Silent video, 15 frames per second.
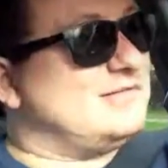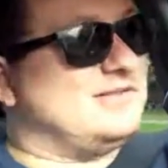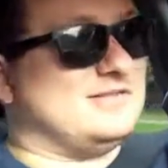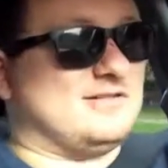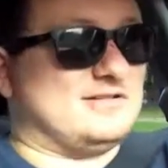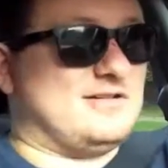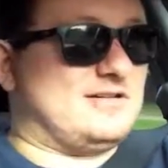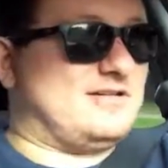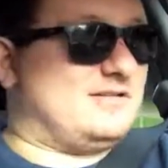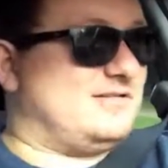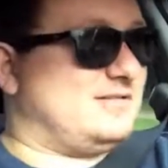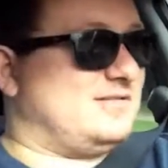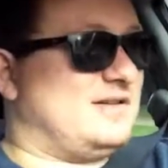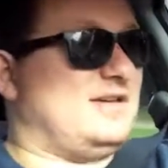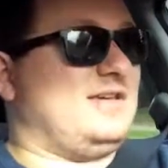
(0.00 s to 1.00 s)
oh,
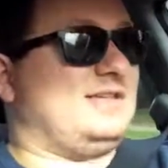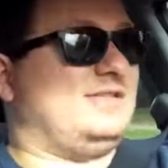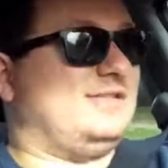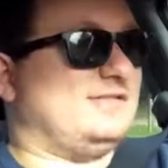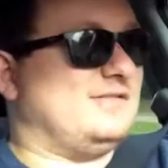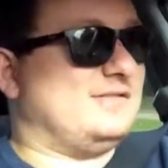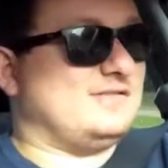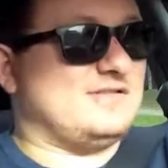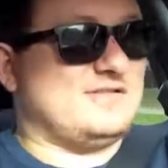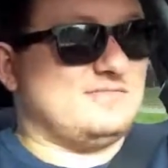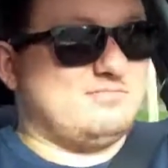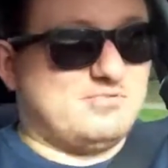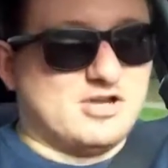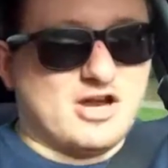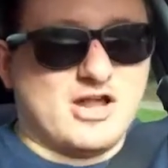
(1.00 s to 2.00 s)
nice.
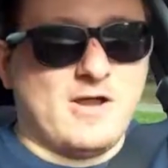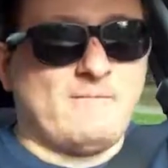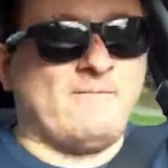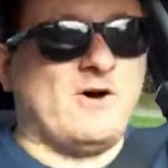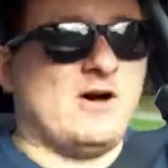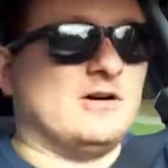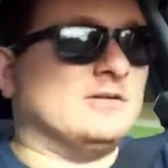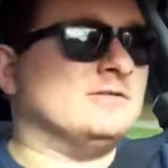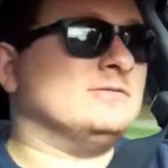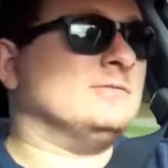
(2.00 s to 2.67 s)
Beautiful!